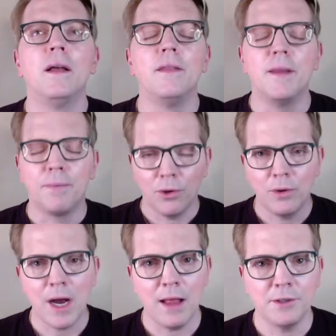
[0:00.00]
the
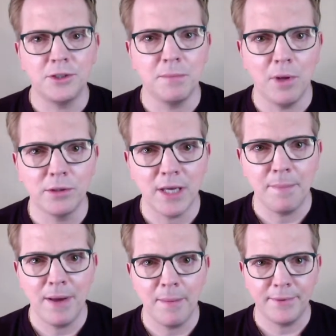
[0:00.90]
Collagen
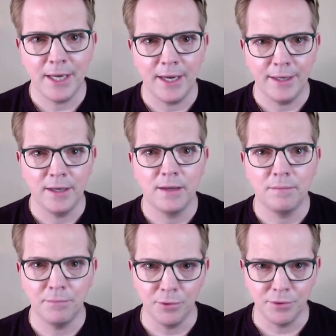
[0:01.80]
Multipeptide
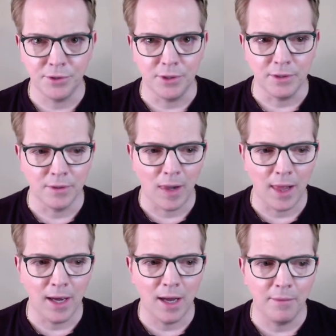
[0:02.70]
Booster,
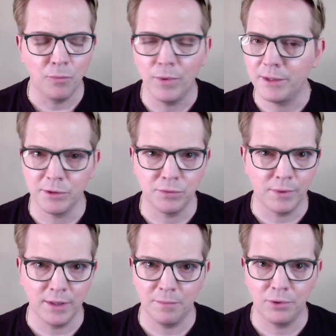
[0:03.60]
uh, which was
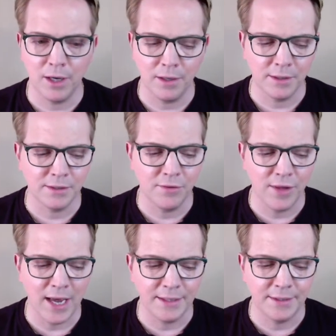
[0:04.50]
one of the products
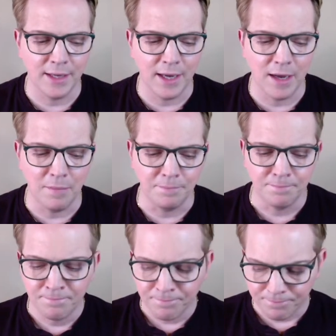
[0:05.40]
that um,
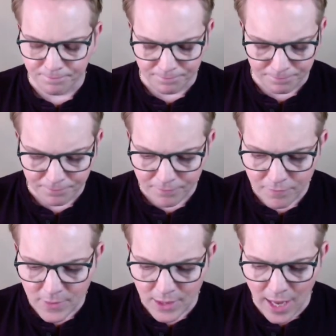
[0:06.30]

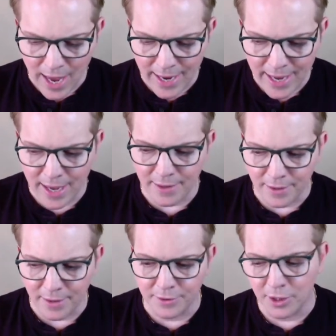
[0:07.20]
I had
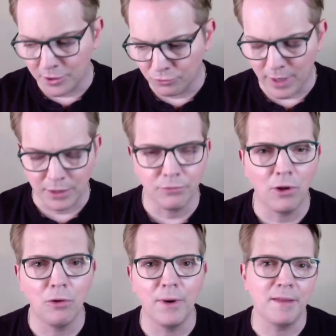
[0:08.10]
a, a, direct
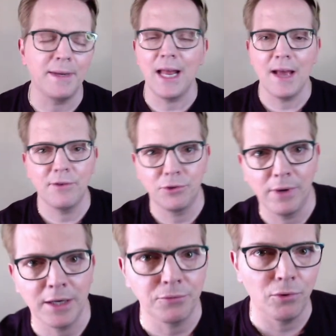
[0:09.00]
role with. I mean, I have a
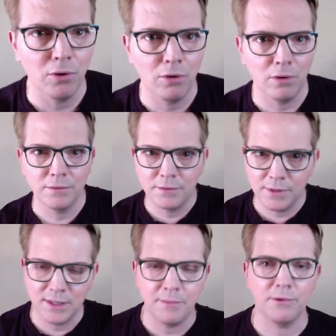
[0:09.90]
direct role to
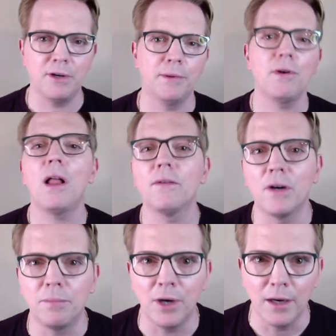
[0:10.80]
some degree with all of
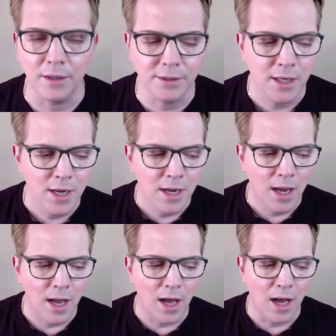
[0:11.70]
our products,
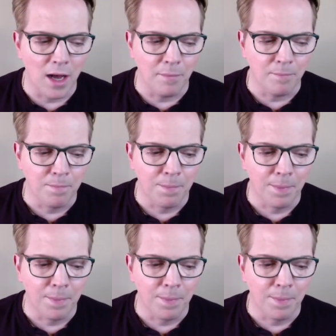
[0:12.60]
um,